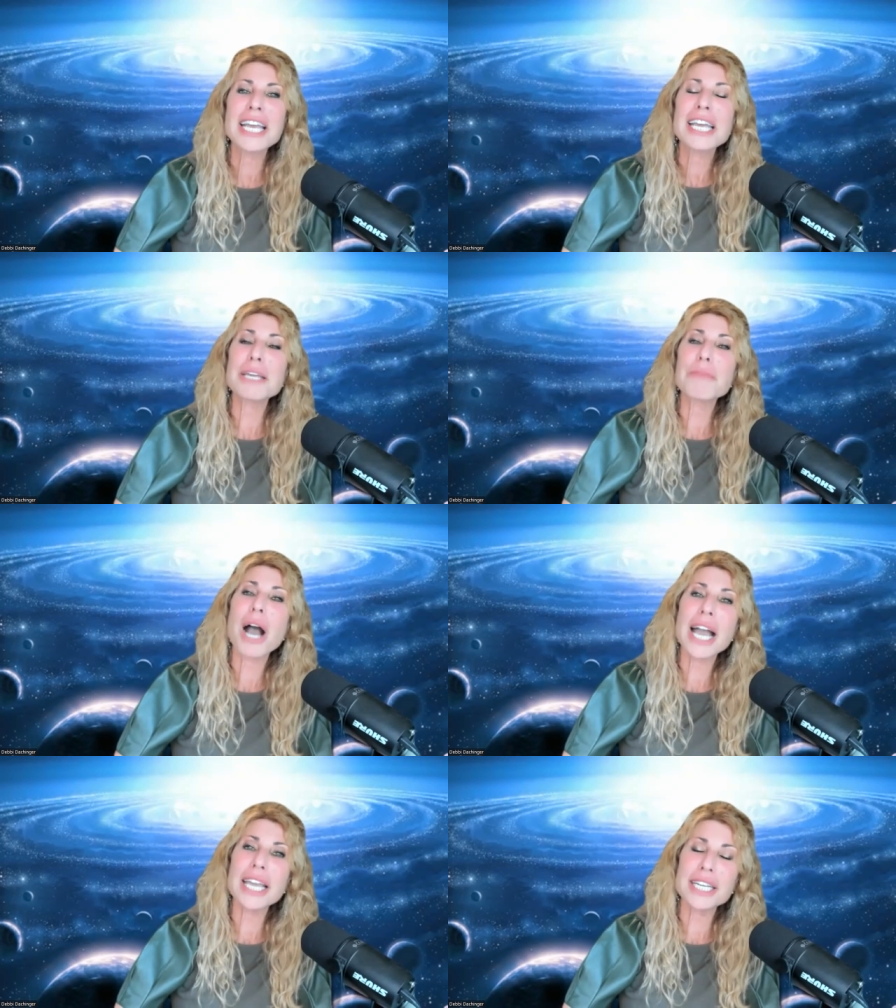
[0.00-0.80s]
he
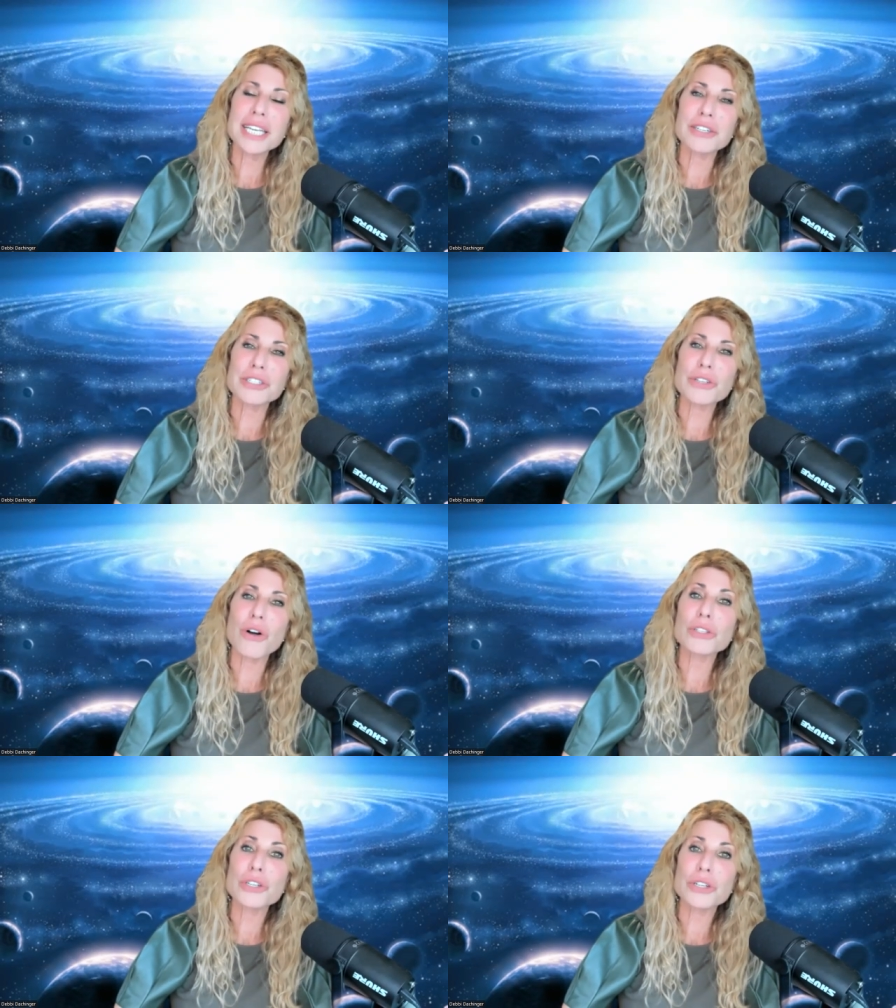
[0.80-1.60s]
pioneers
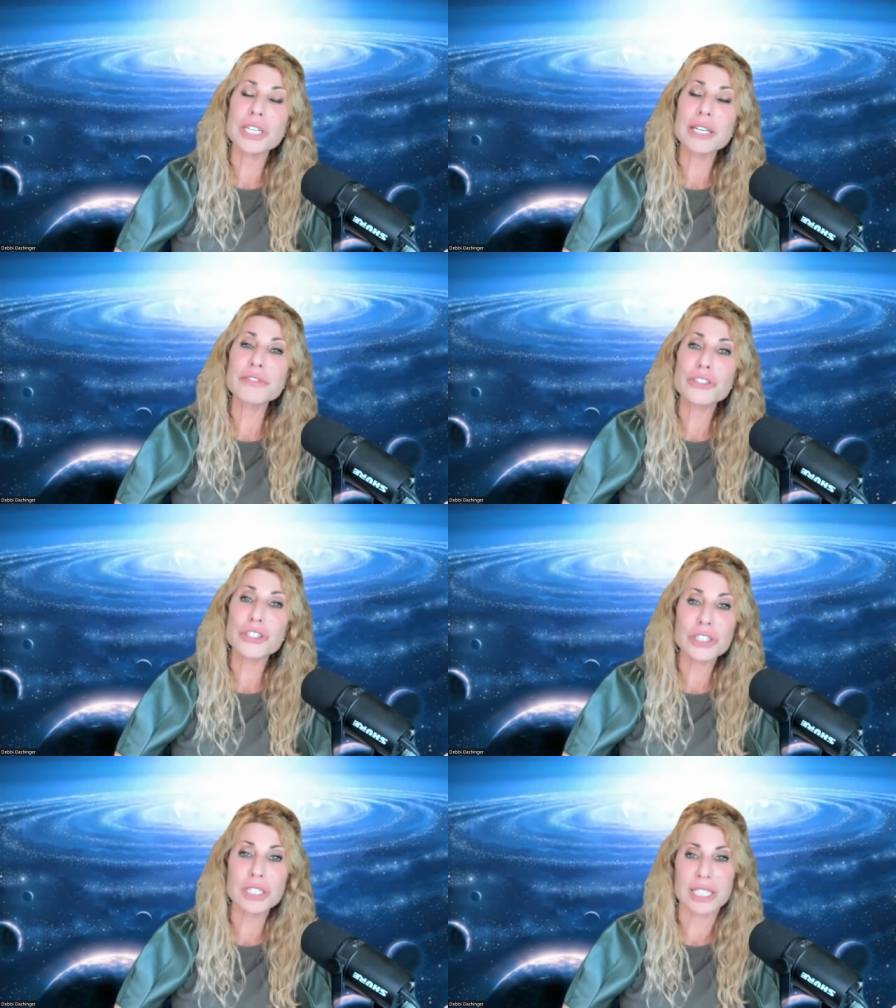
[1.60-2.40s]
alternative
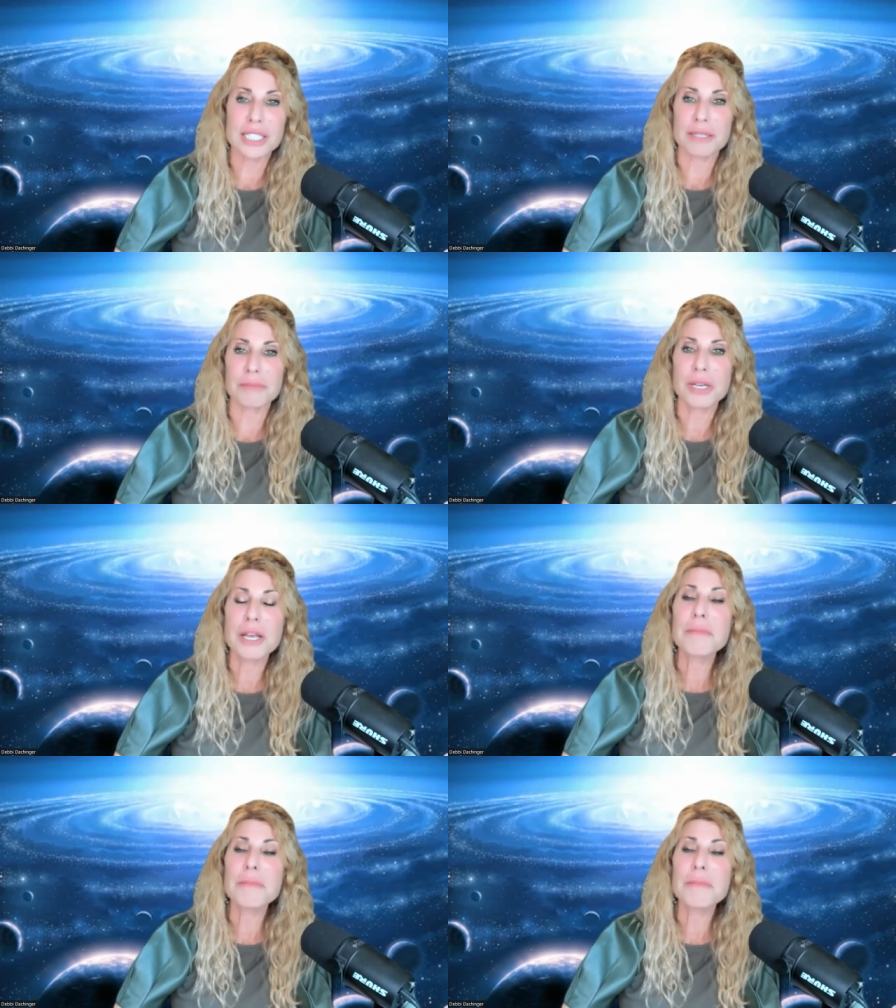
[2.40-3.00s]
journalism,